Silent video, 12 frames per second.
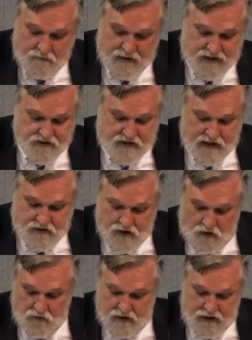because they
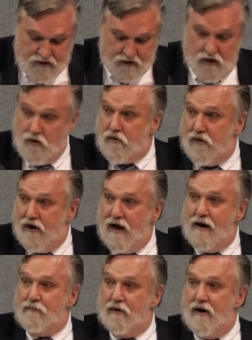don't need to go to the
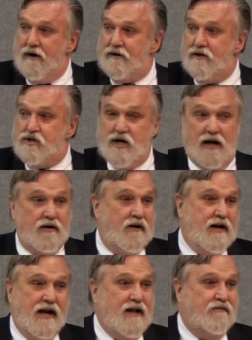library to check
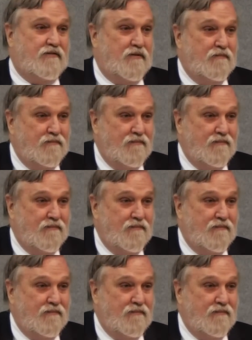on any of them.